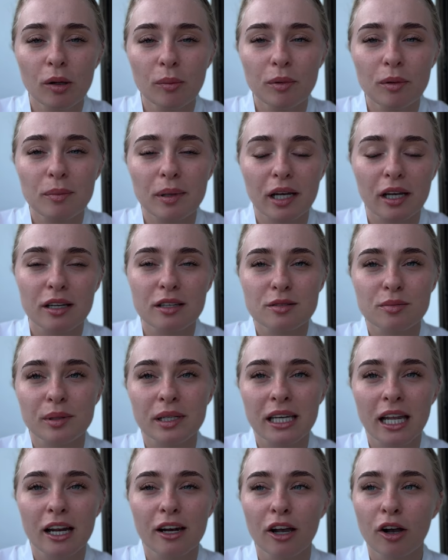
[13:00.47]
but because
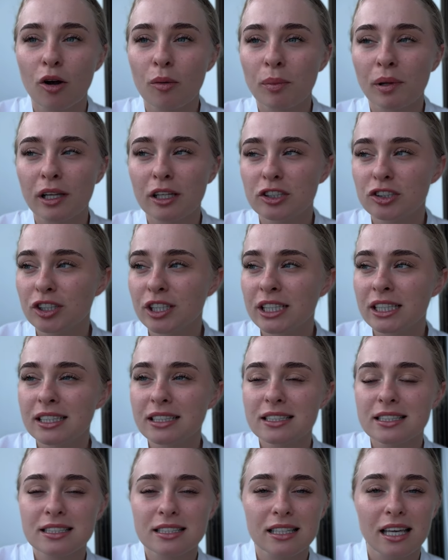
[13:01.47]
we'd had a couple of
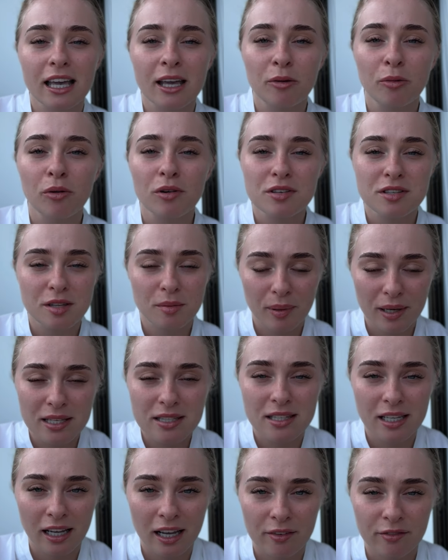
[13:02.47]
drinks, it was the best
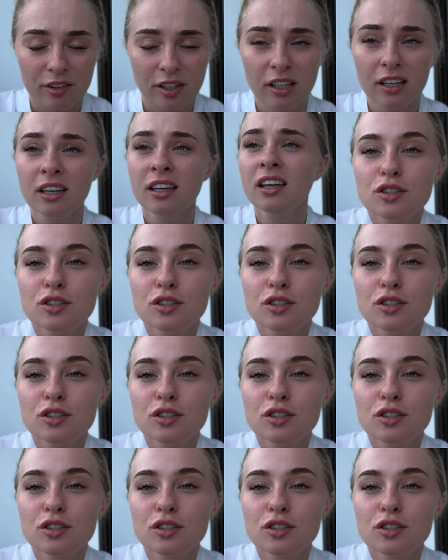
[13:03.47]
thing ever.